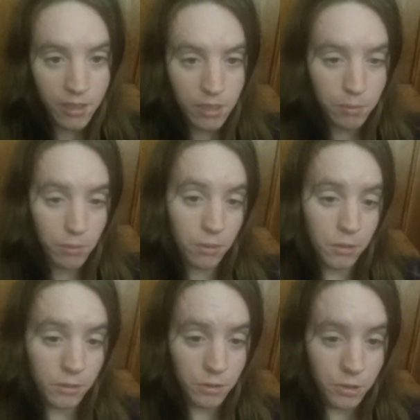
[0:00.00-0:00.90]

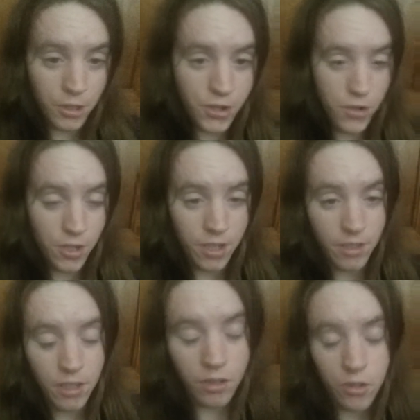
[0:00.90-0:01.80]
typical
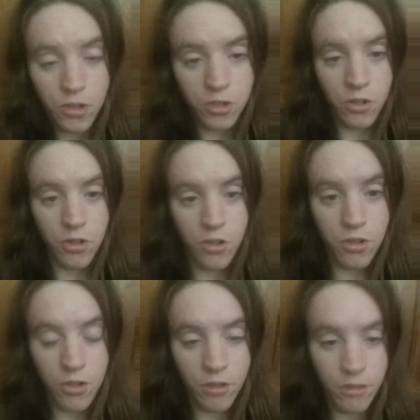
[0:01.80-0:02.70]
Christian in your
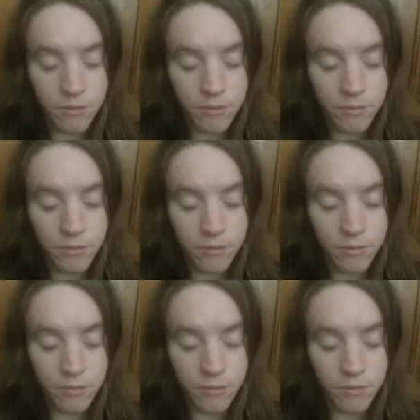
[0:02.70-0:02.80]
church.